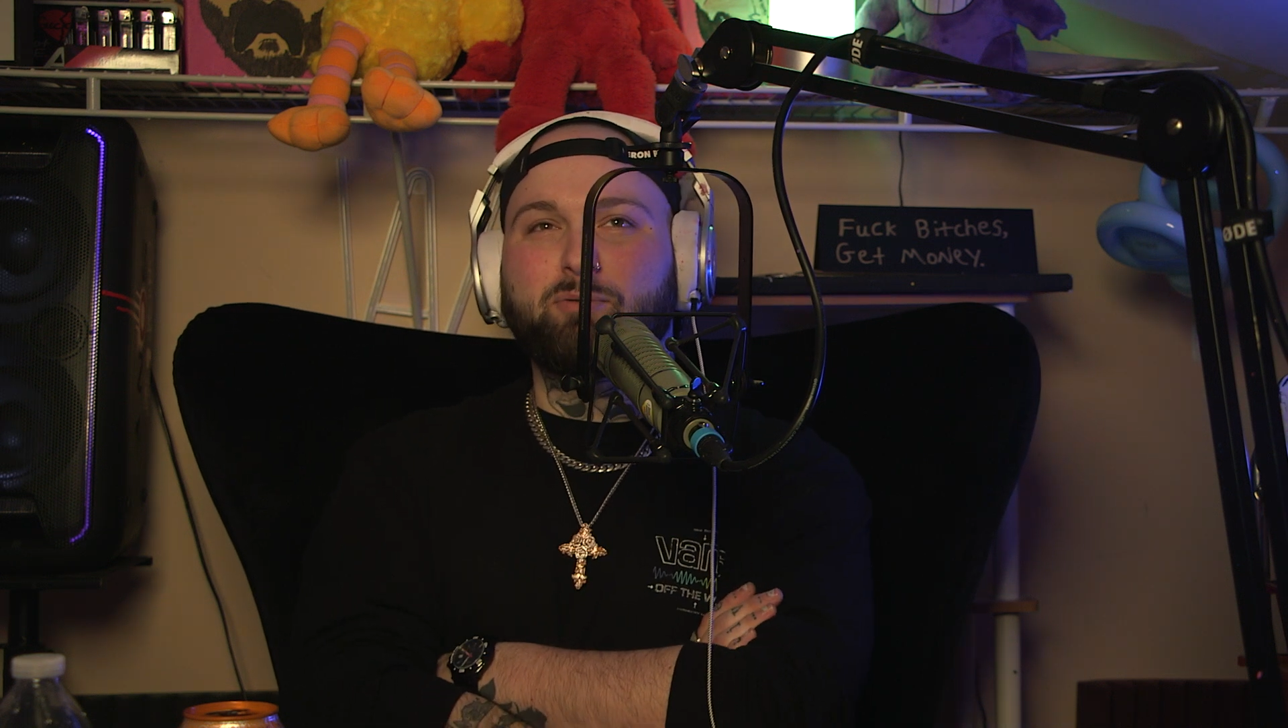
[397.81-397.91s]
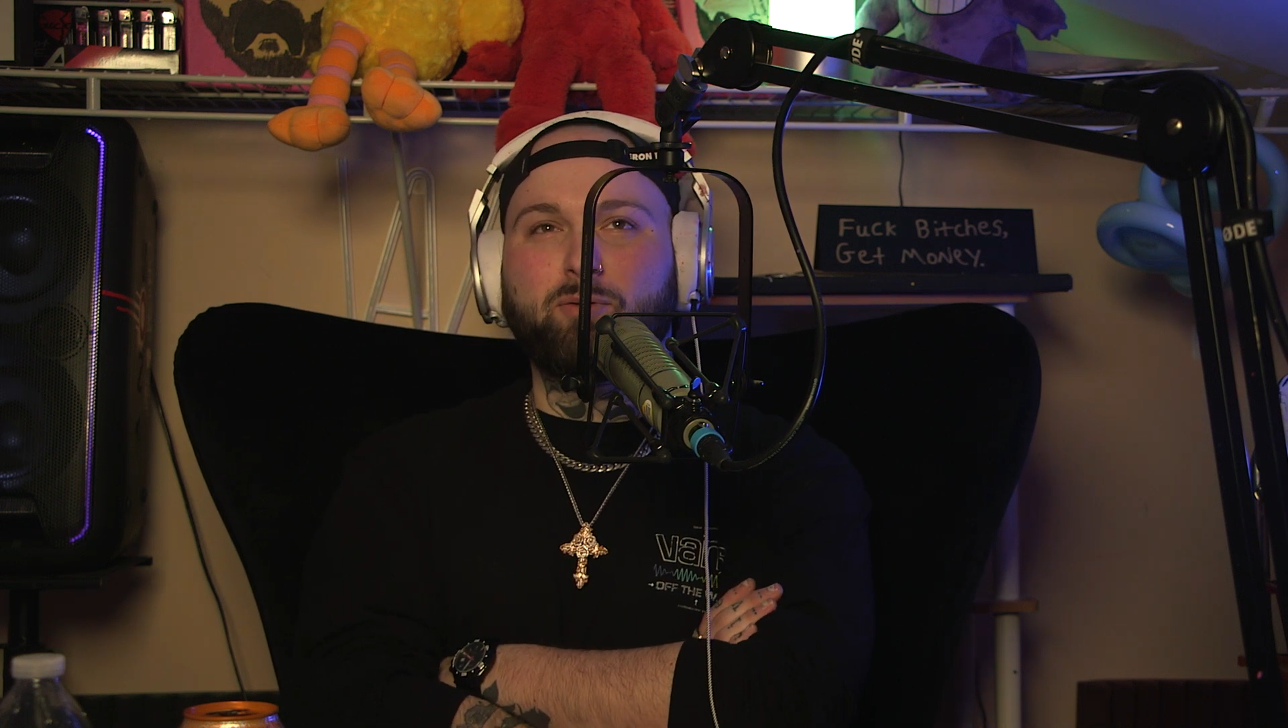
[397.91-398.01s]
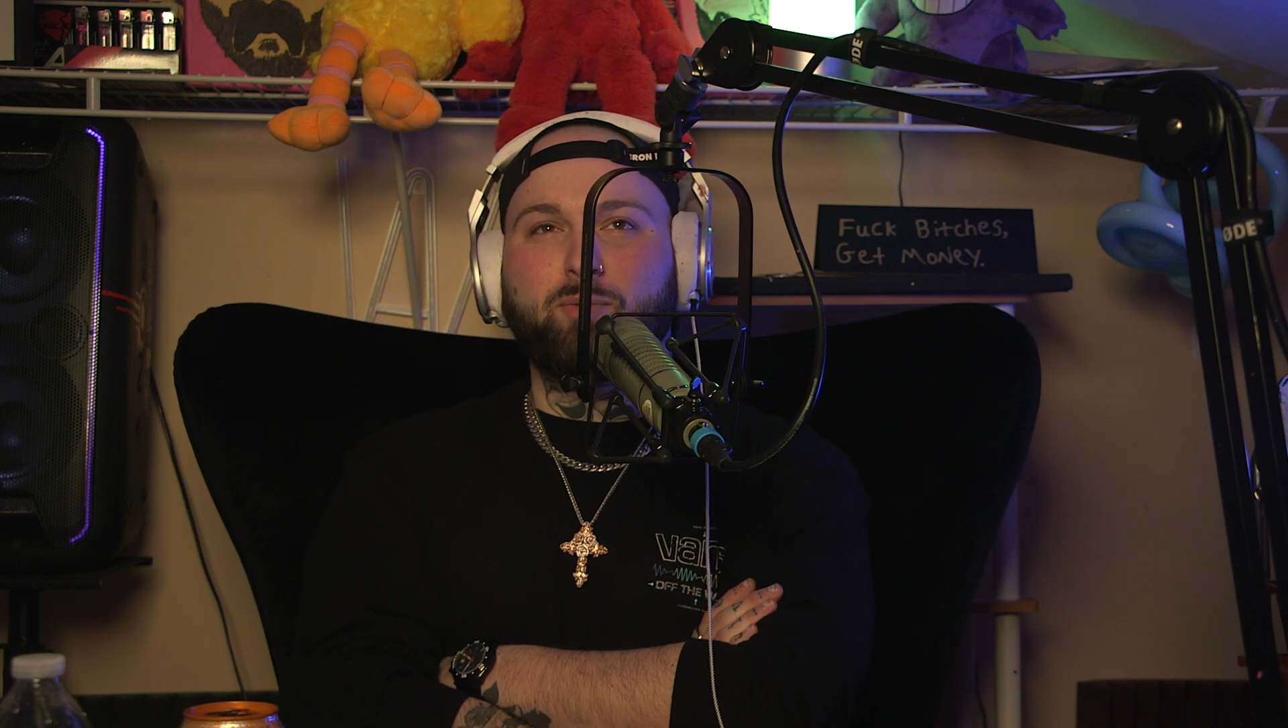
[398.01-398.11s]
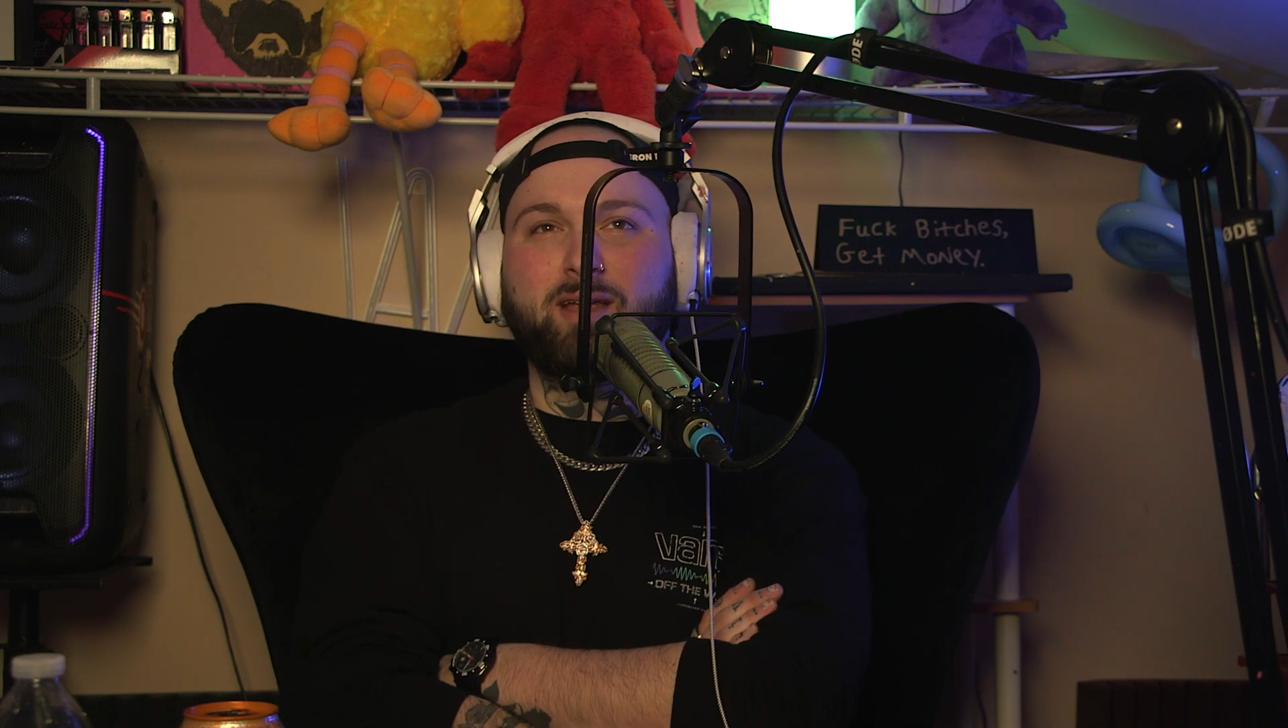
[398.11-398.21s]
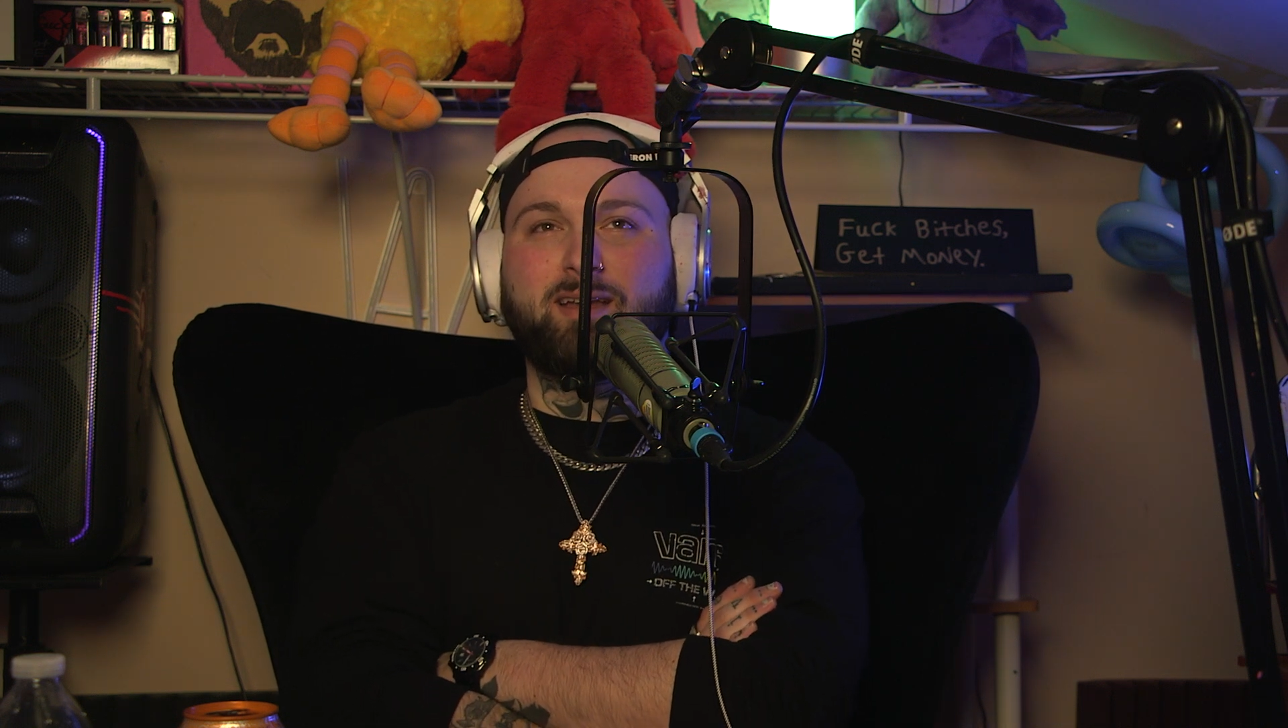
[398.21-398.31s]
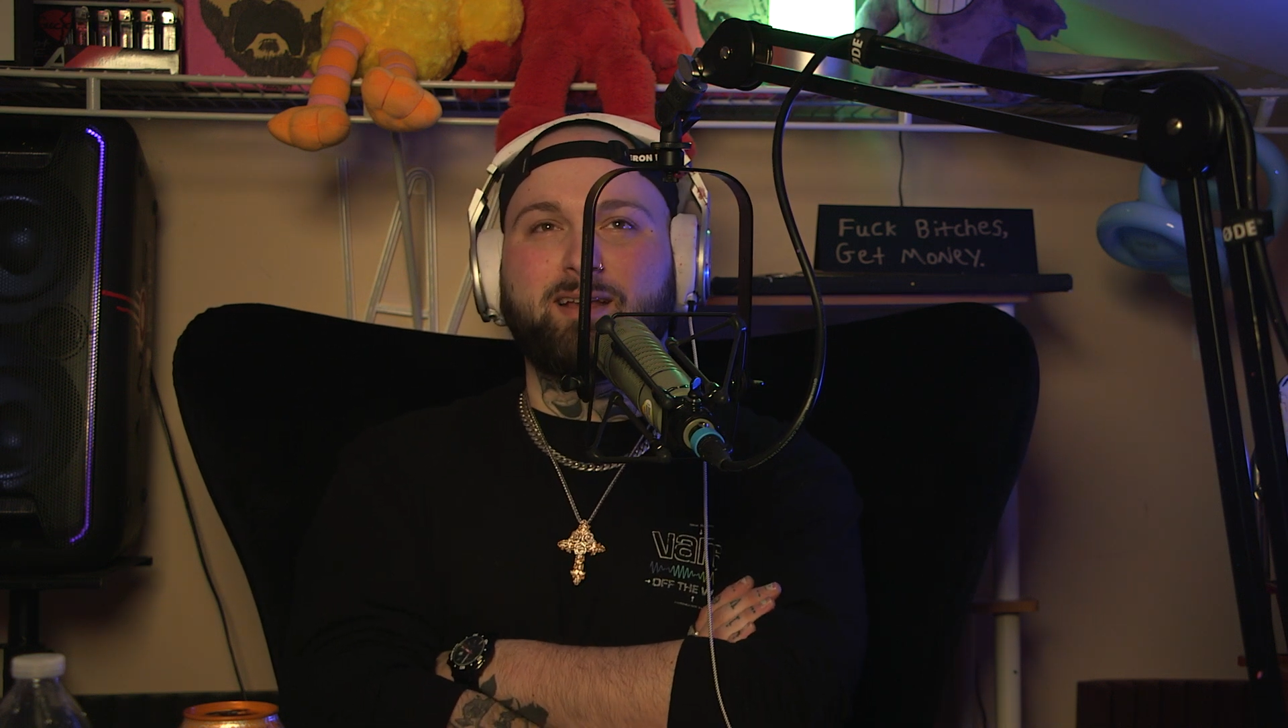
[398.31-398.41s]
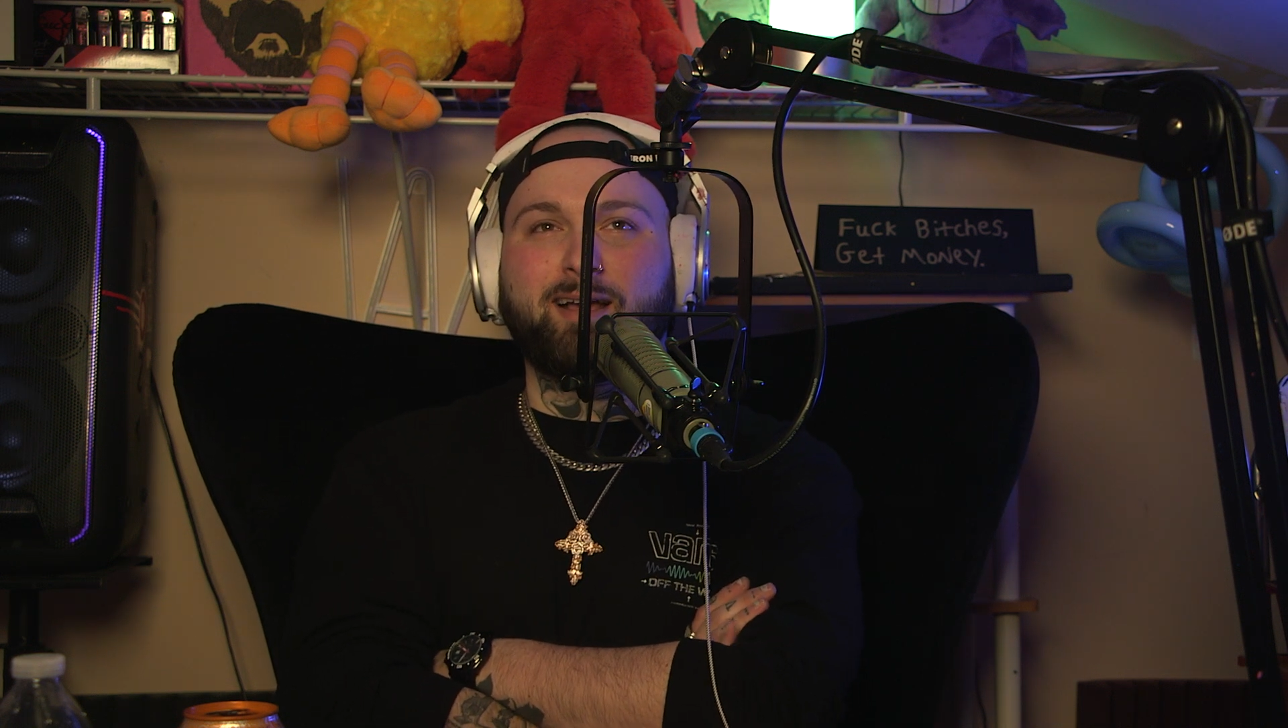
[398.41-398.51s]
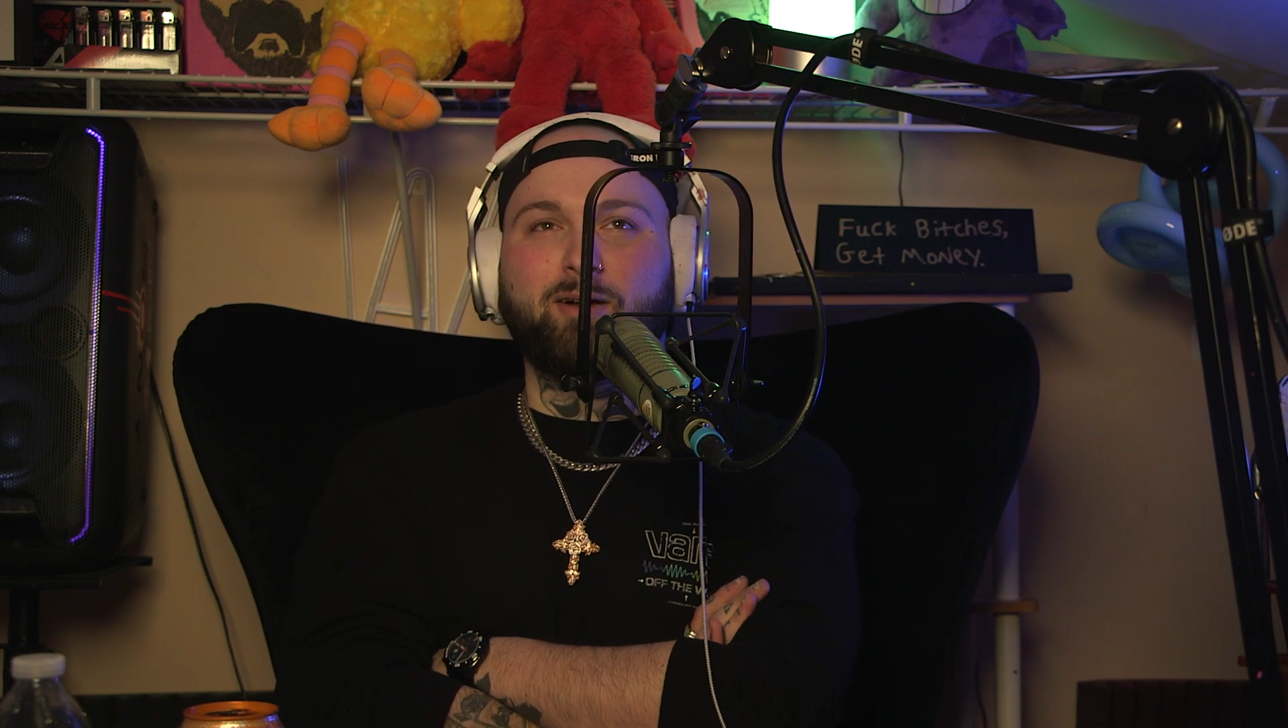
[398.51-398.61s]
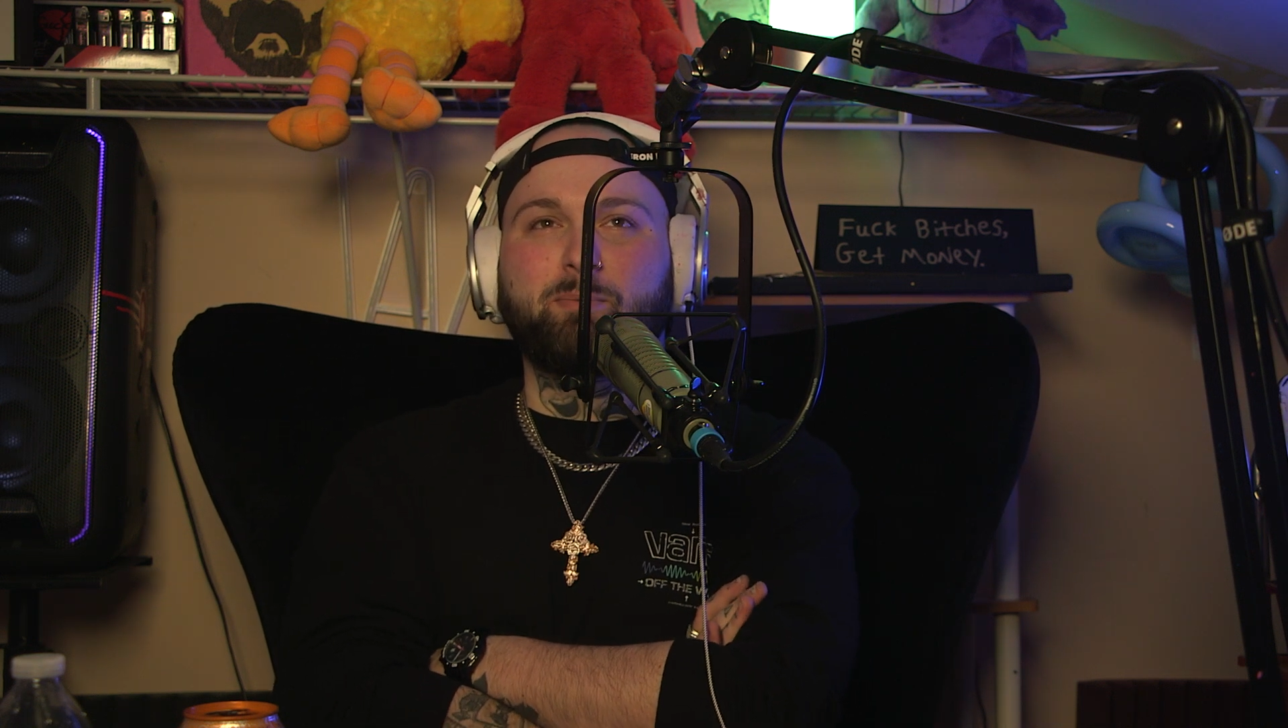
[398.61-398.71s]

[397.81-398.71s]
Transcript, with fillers: where I wanted to go,